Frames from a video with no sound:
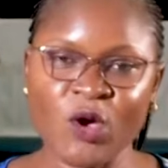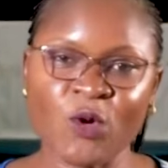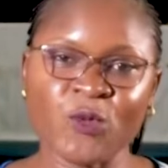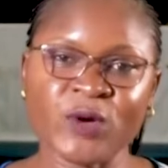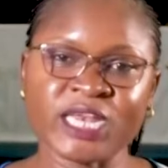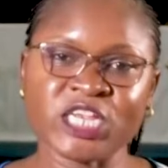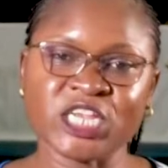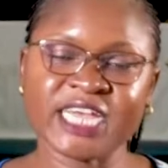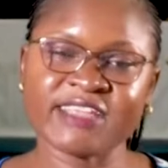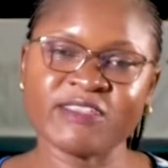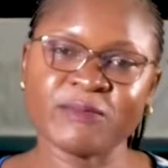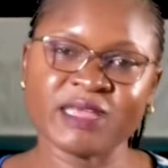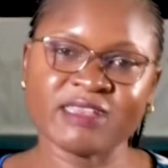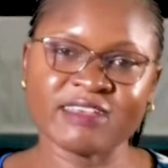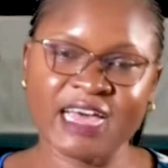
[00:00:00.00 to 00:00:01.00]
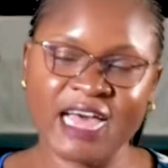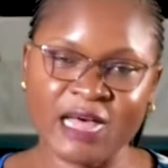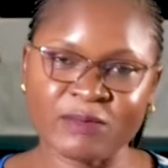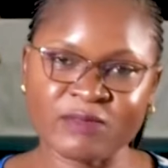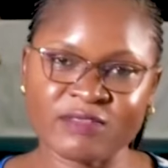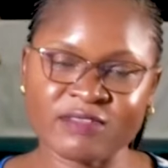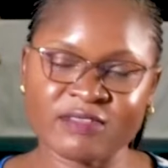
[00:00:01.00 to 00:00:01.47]
when judgment
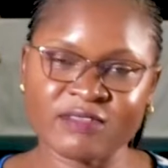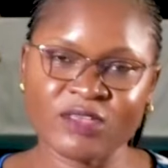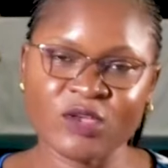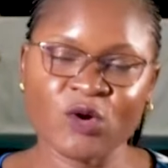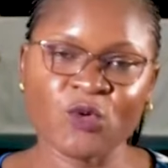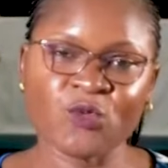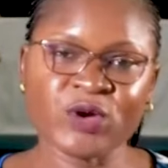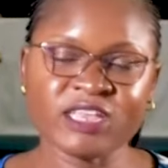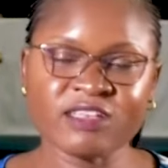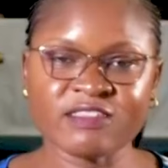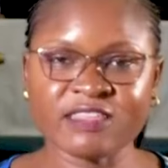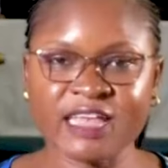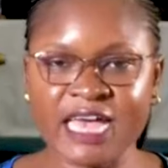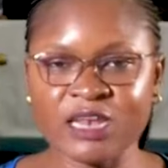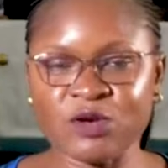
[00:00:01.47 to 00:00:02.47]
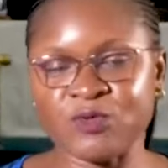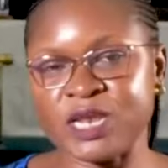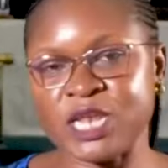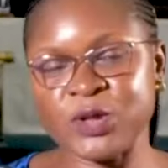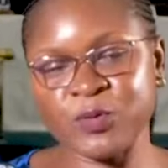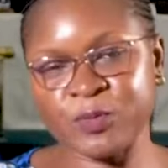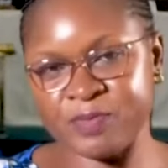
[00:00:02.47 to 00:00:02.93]
comes, which side will
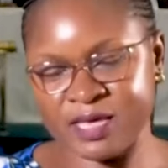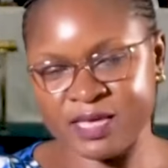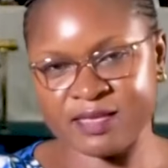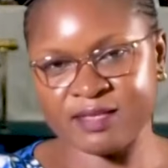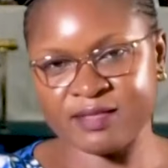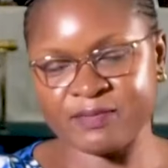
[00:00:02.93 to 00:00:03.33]
you be?